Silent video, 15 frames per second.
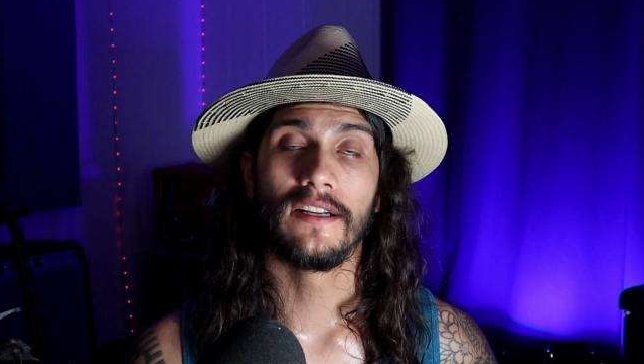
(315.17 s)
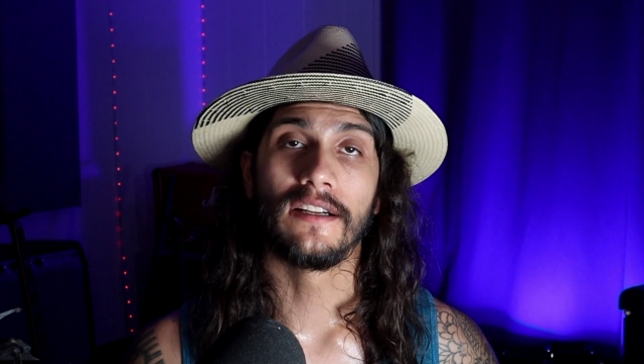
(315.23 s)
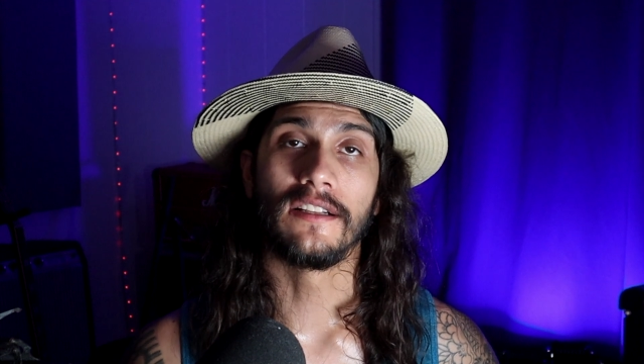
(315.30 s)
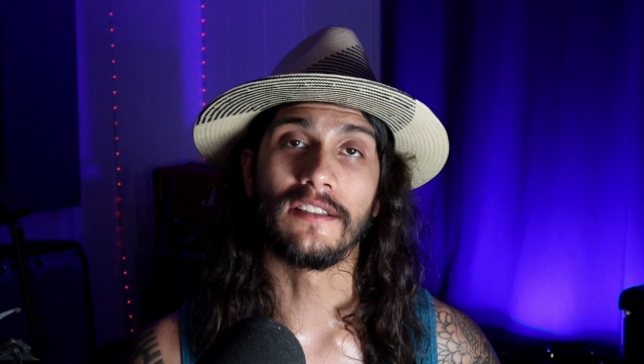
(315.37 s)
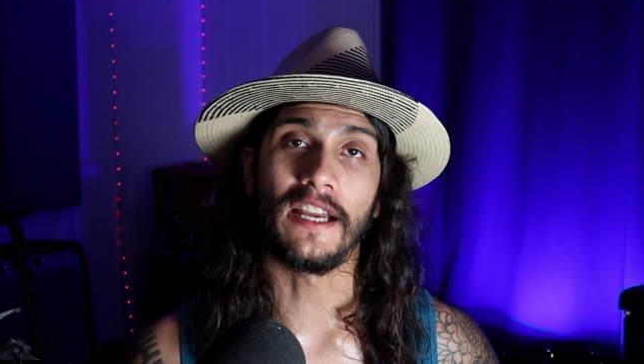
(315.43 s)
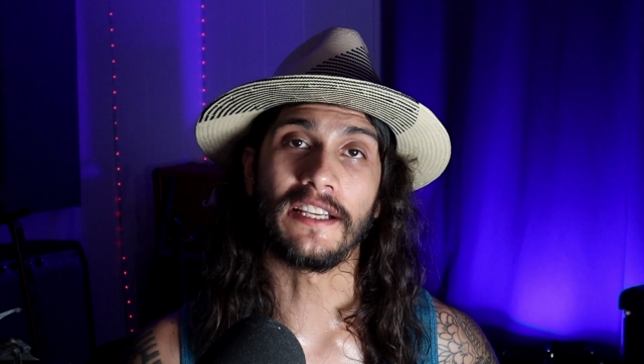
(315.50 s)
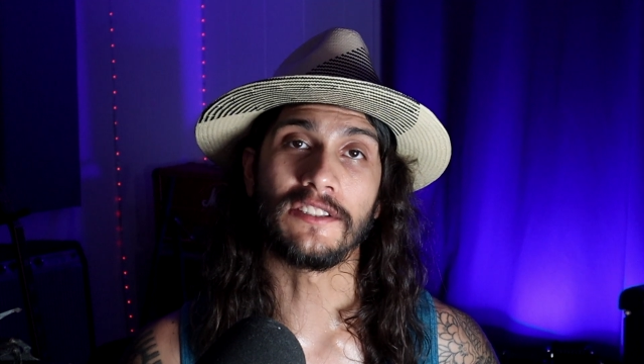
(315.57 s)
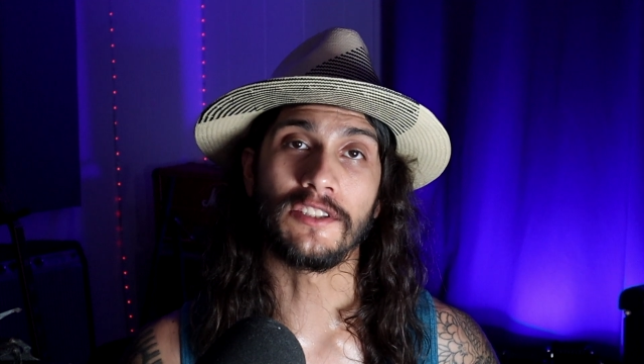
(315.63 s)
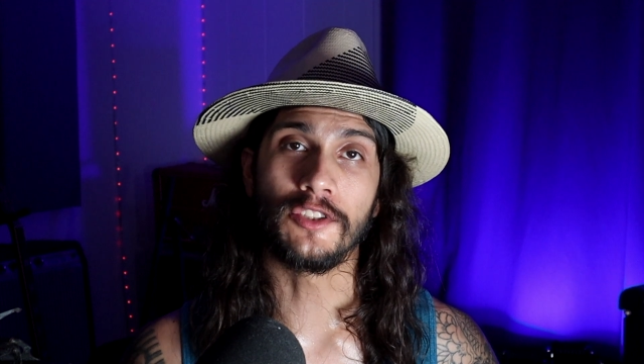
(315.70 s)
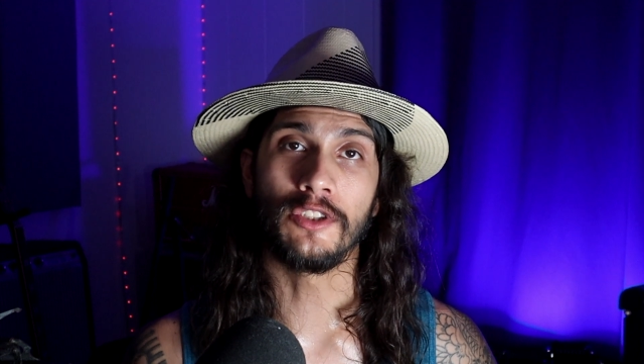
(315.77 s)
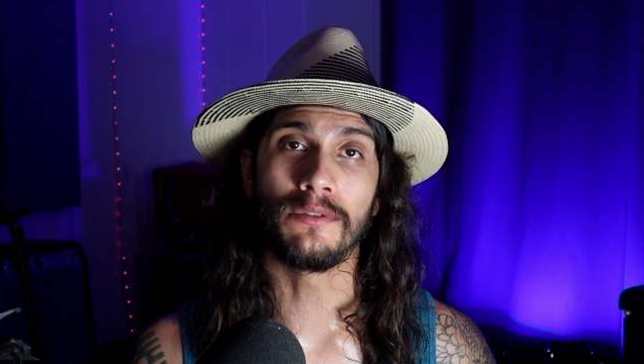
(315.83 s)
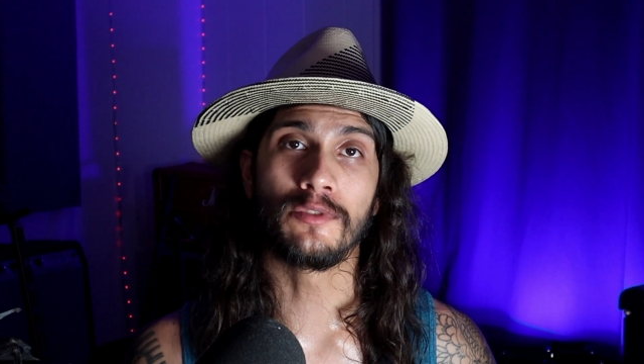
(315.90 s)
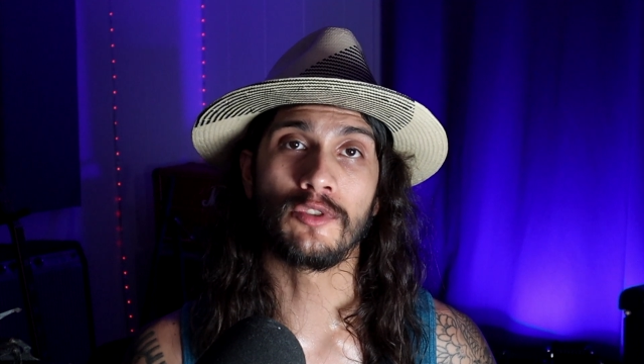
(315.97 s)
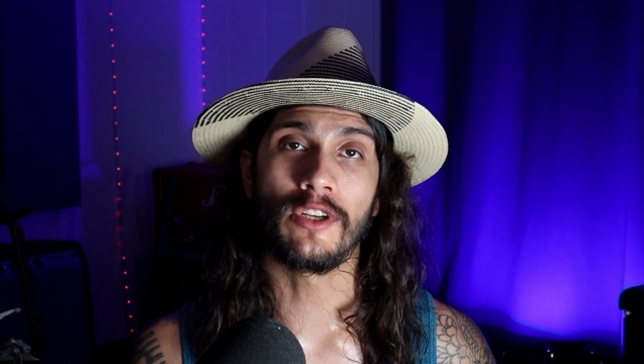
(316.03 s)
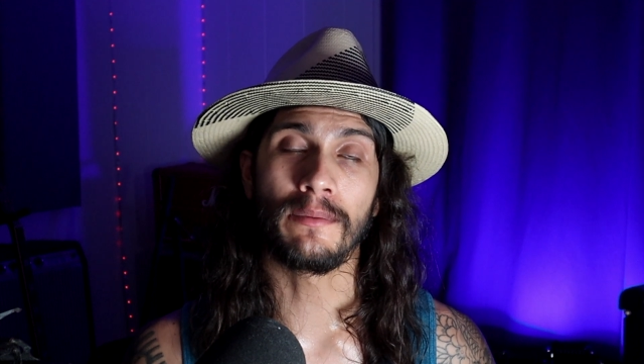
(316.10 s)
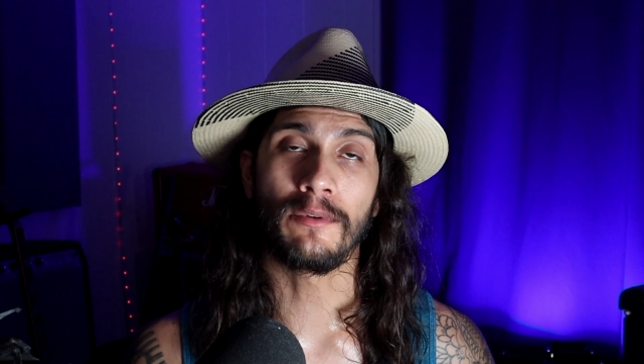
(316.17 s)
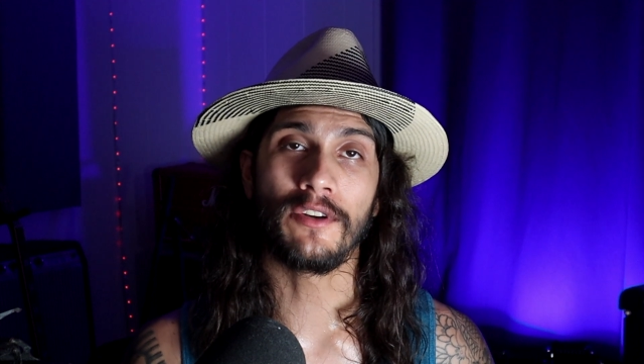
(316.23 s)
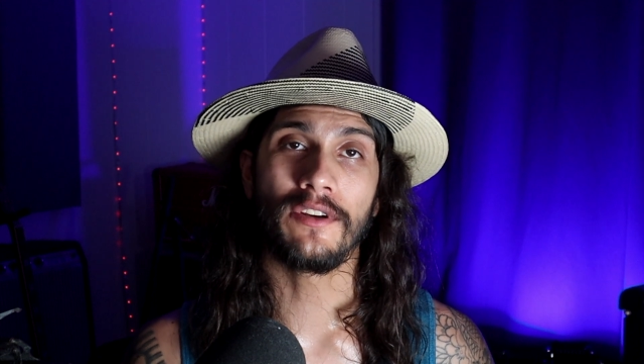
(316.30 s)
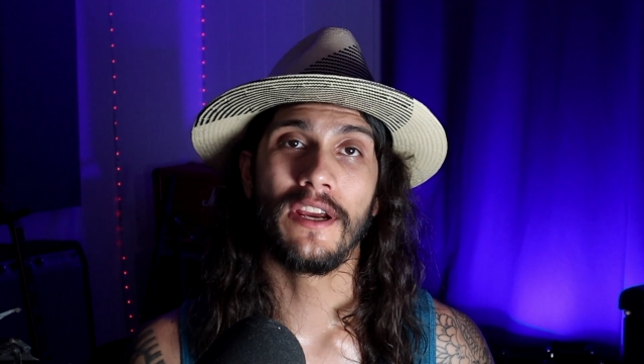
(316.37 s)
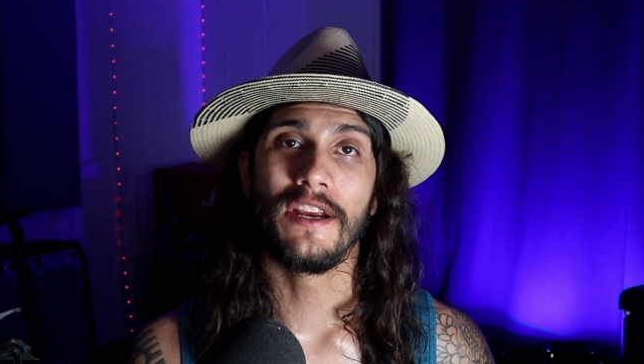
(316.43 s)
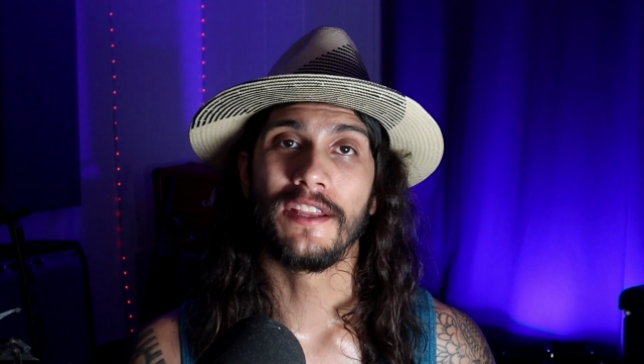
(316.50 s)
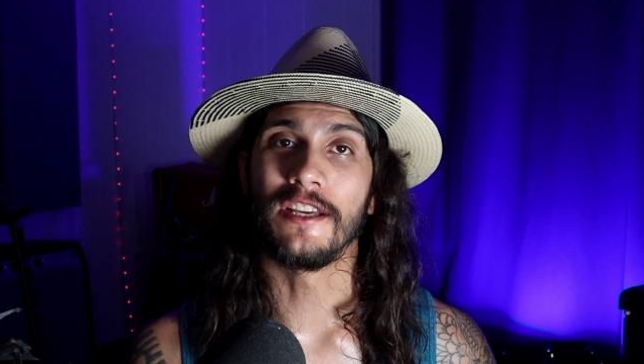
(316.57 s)
Like the Tube
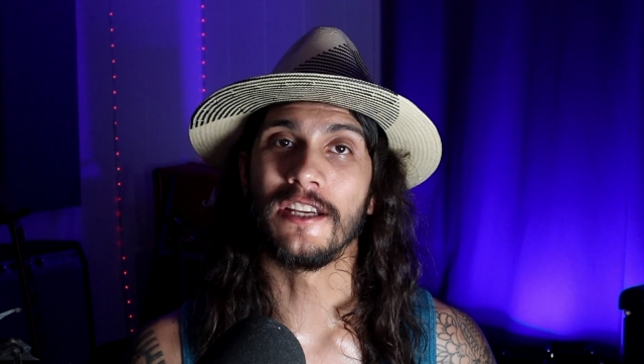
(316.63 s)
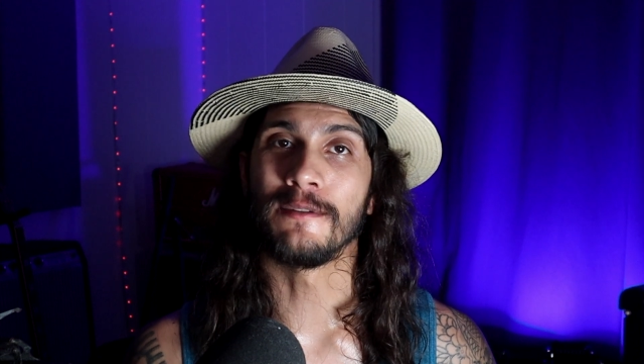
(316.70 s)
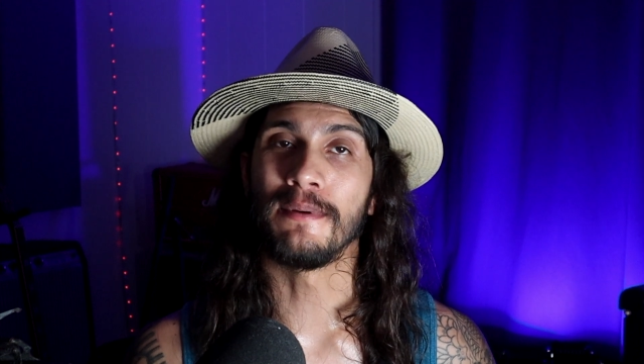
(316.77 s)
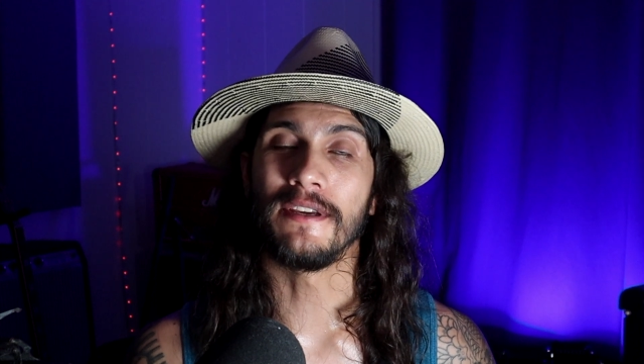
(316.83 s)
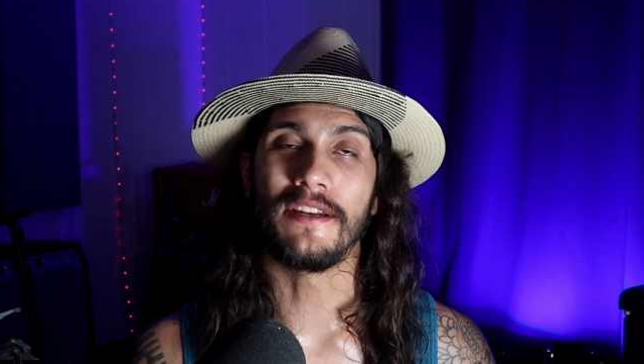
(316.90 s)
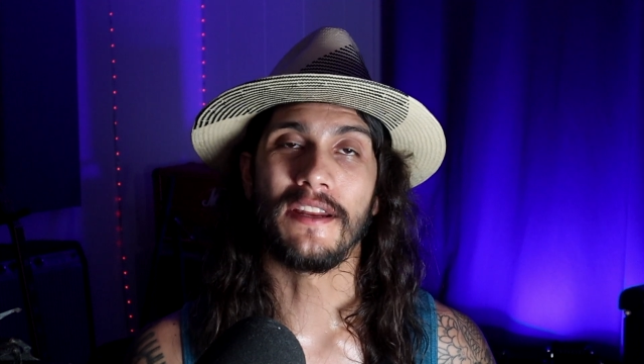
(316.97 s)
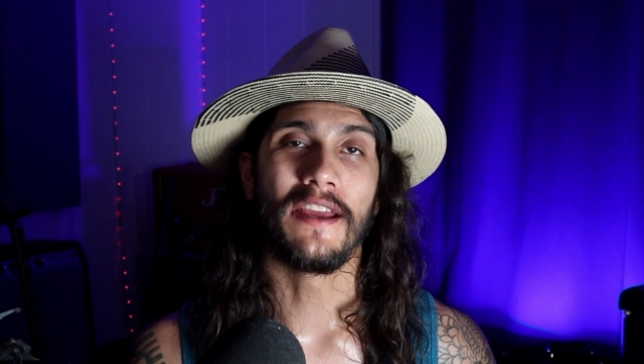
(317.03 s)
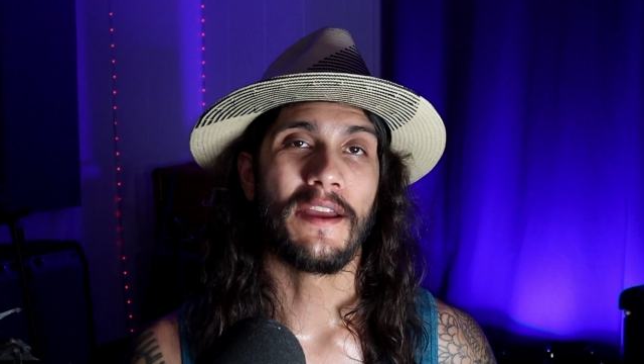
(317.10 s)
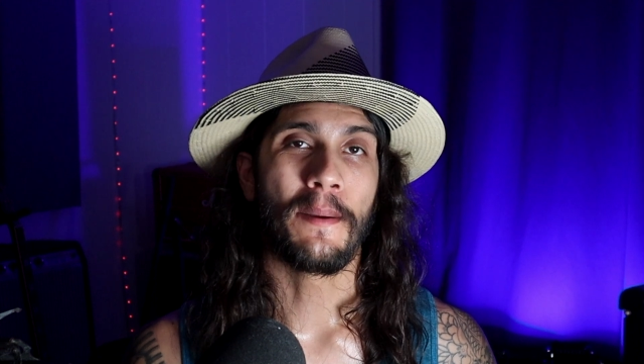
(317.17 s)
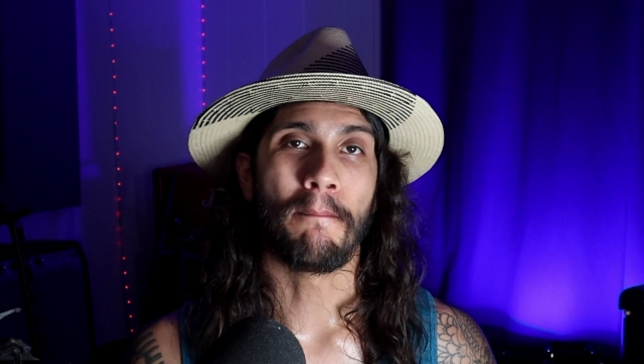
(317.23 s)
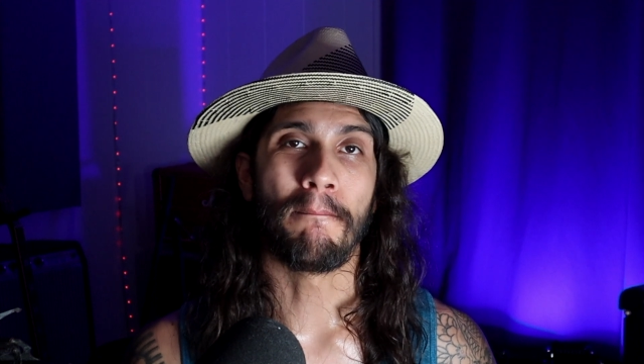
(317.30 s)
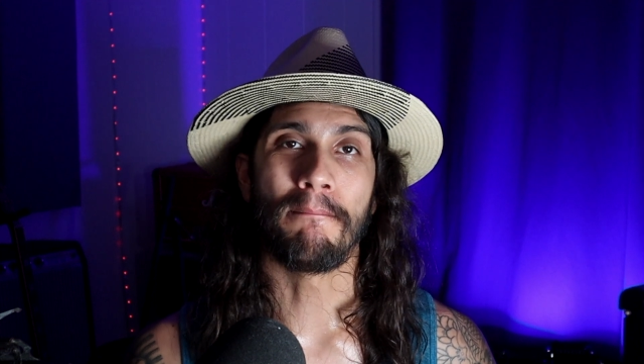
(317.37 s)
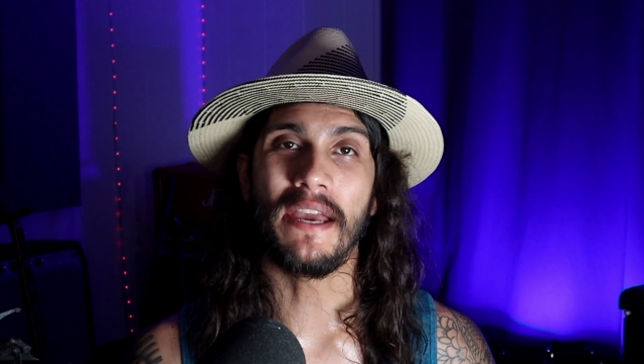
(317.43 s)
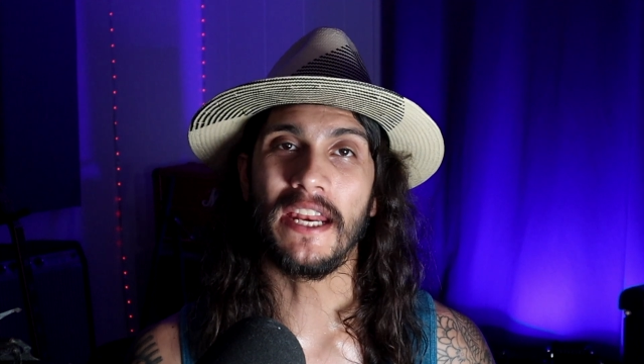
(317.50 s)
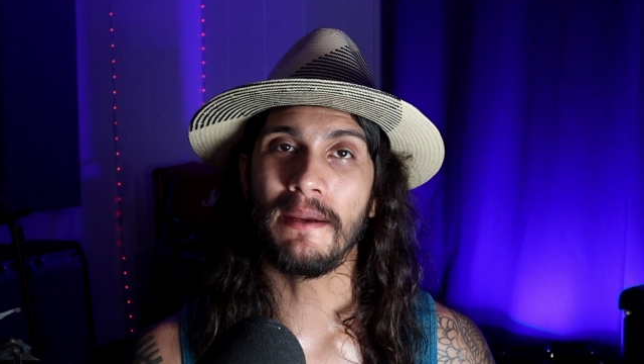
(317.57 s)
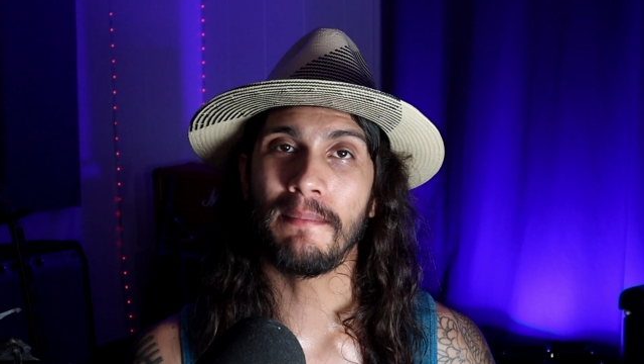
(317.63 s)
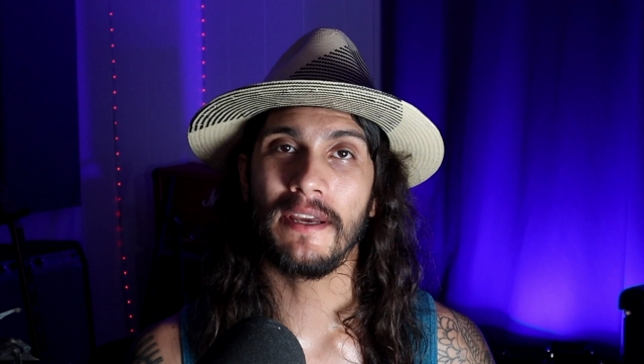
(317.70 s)
Screamer, there's been many,